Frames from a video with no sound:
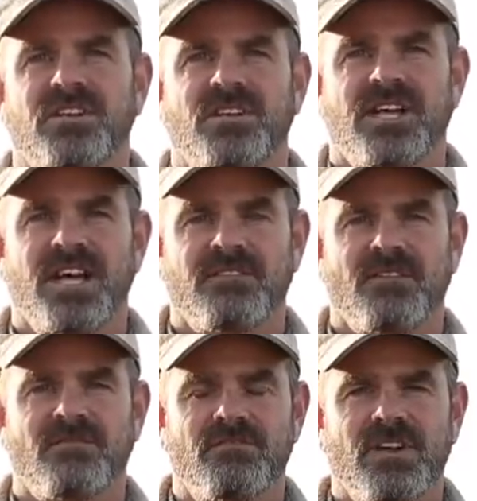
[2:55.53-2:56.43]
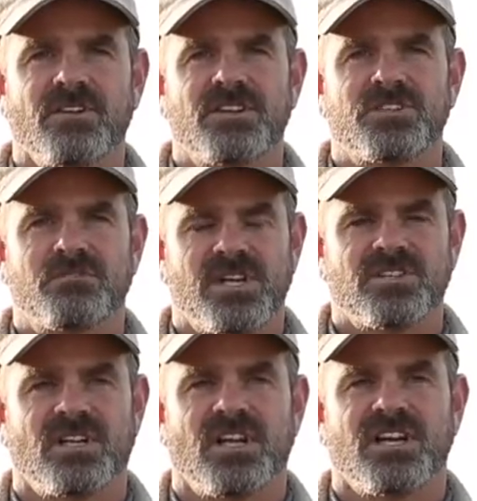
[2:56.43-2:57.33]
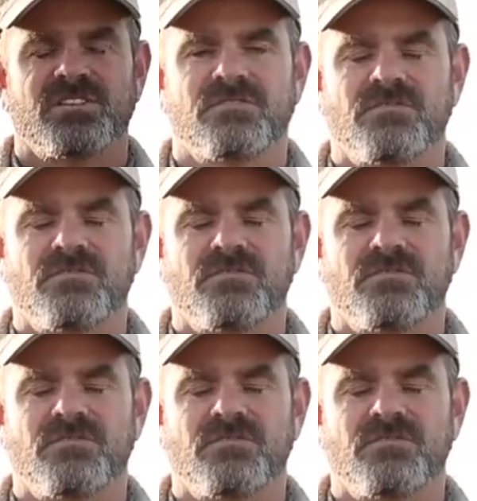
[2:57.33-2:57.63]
They have a very specialized